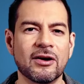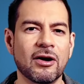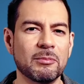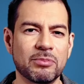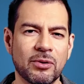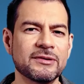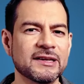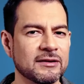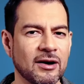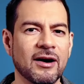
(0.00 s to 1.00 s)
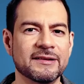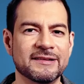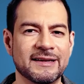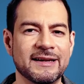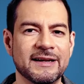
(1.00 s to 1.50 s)
are pros and cons
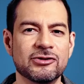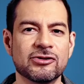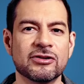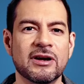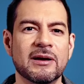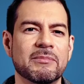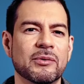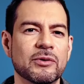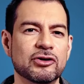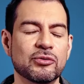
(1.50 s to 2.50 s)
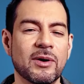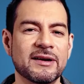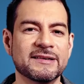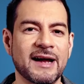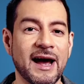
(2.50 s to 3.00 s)
to each, but which one
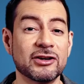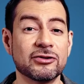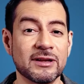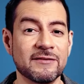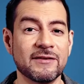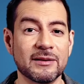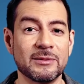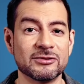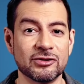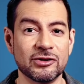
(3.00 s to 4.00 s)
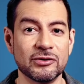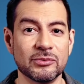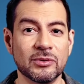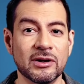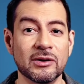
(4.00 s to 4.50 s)
is actually available to
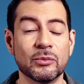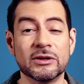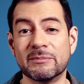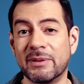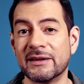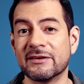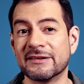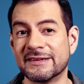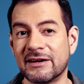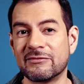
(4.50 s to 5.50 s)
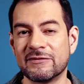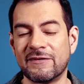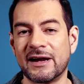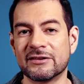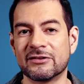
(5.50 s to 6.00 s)
you will depend on several
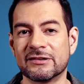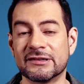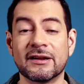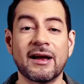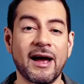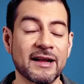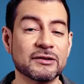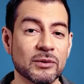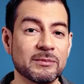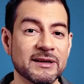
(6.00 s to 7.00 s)
factors, as will be